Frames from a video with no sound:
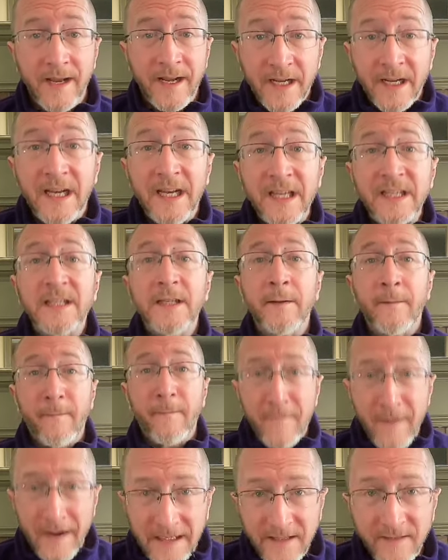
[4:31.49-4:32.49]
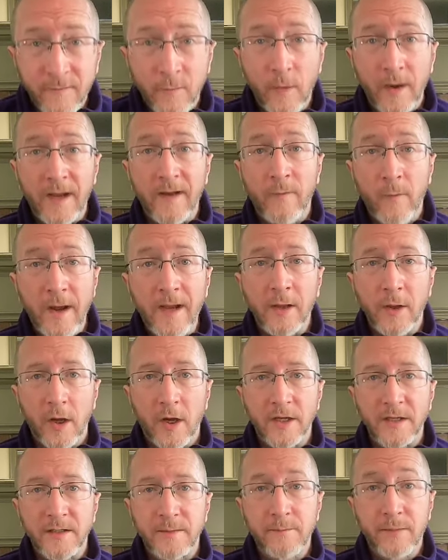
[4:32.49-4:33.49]
and it is an effective way of weight
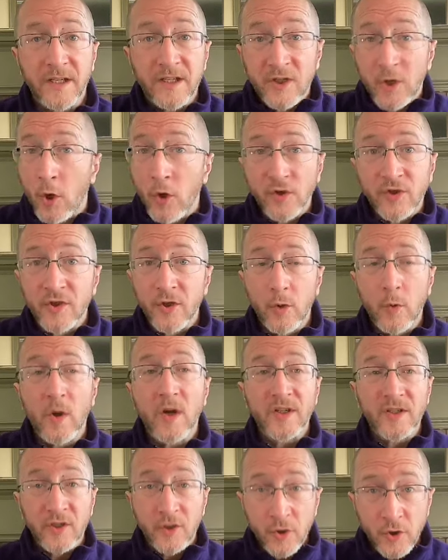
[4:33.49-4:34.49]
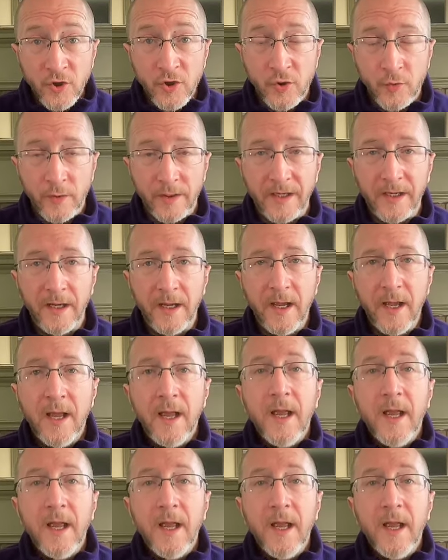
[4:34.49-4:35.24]
loss, but it's also a surgery,